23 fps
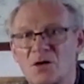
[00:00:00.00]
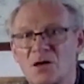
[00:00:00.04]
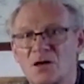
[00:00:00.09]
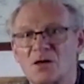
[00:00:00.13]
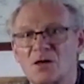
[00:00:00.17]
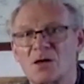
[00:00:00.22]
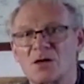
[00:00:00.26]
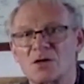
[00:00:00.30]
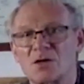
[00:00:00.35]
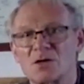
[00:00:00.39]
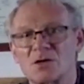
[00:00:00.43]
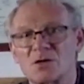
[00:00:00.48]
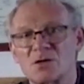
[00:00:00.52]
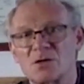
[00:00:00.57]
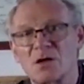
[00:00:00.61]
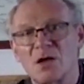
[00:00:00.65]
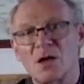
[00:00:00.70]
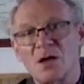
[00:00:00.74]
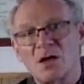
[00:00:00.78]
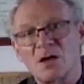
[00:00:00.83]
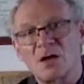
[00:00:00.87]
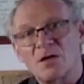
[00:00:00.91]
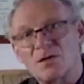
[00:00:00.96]
connection,
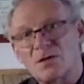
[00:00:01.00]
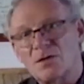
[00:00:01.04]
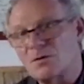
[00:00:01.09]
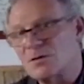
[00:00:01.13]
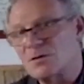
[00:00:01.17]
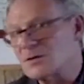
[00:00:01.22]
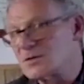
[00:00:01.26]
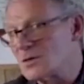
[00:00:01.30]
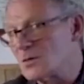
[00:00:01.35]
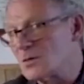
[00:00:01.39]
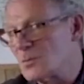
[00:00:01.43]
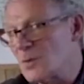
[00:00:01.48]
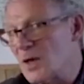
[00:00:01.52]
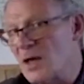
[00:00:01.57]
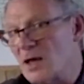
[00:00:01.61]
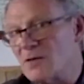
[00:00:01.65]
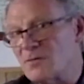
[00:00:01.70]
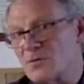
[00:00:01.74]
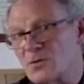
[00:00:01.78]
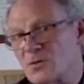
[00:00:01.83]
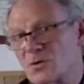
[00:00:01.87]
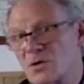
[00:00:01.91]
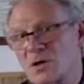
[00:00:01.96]
there is a
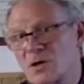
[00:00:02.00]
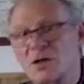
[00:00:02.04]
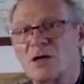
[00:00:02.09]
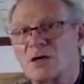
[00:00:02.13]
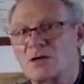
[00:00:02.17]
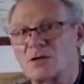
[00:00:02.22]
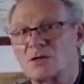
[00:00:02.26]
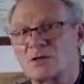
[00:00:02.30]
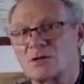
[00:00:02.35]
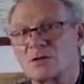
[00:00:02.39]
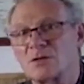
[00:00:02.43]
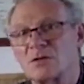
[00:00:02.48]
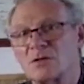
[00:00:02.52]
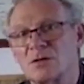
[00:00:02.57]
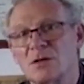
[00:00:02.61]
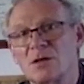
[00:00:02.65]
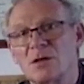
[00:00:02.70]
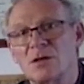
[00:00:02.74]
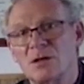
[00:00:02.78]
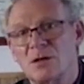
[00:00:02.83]
powerful connection